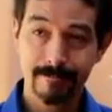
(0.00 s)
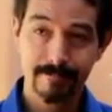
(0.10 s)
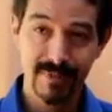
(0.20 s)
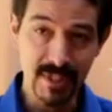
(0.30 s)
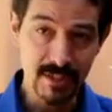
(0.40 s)

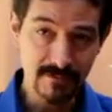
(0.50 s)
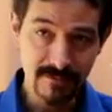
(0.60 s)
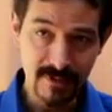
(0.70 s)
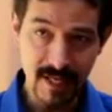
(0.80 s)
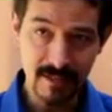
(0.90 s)
potential
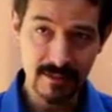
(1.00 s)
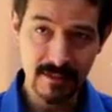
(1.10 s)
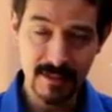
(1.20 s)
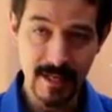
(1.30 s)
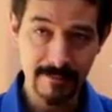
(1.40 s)
for that to
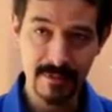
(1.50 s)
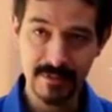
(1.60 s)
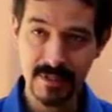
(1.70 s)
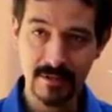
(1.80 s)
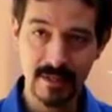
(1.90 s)
happen
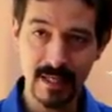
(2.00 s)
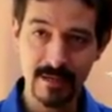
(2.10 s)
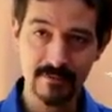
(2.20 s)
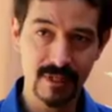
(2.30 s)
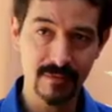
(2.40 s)
is there
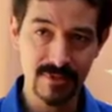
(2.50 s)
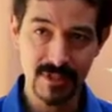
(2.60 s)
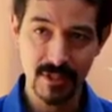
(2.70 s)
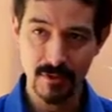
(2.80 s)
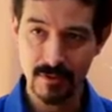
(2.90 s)
again? Can we
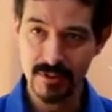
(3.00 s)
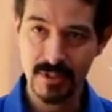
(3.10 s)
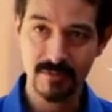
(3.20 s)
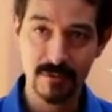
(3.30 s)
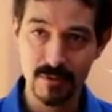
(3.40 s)
see gold and
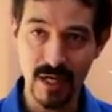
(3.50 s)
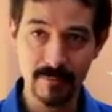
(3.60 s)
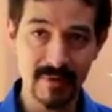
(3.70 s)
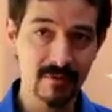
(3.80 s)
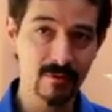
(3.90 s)
silver
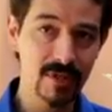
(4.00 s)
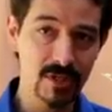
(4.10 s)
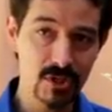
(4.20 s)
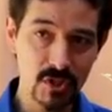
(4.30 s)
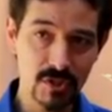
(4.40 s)
drop even when they
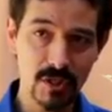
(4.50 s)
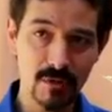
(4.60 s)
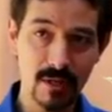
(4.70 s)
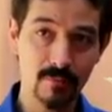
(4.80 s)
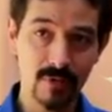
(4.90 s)
should go
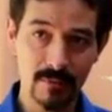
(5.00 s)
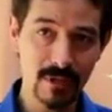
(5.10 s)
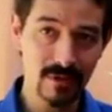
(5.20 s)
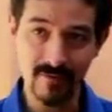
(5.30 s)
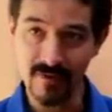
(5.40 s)
up? Will we,
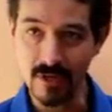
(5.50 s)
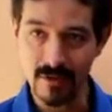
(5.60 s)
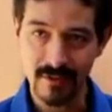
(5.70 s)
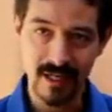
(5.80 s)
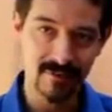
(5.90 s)
or have we
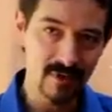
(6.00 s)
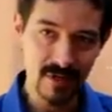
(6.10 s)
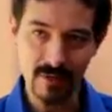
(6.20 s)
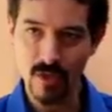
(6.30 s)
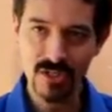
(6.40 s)

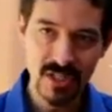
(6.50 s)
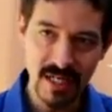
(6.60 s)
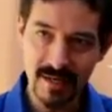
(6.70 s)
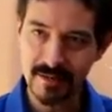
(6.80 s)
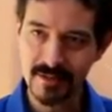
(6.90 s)
already washed that
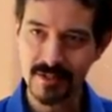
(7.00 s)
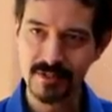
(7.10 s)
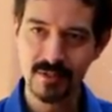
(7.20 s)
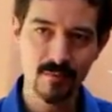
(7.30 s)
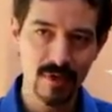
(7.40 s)
out of the
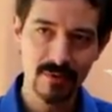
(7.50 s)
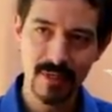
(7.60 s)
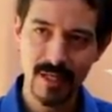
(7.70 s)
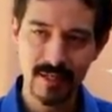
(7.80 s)
system? Where are we at